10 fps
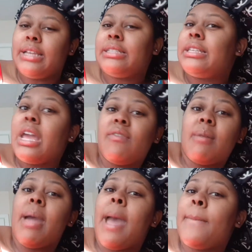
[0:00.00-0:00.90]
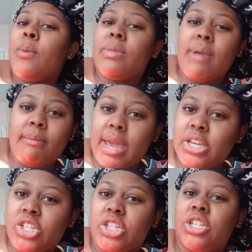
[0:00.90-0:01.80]
seeing if I'm happy with my
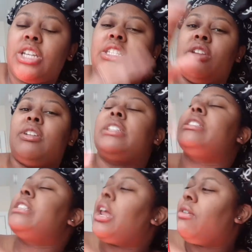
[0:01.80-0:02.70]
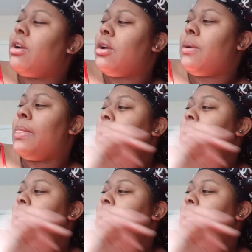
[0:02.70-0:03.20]
major, etc., etc.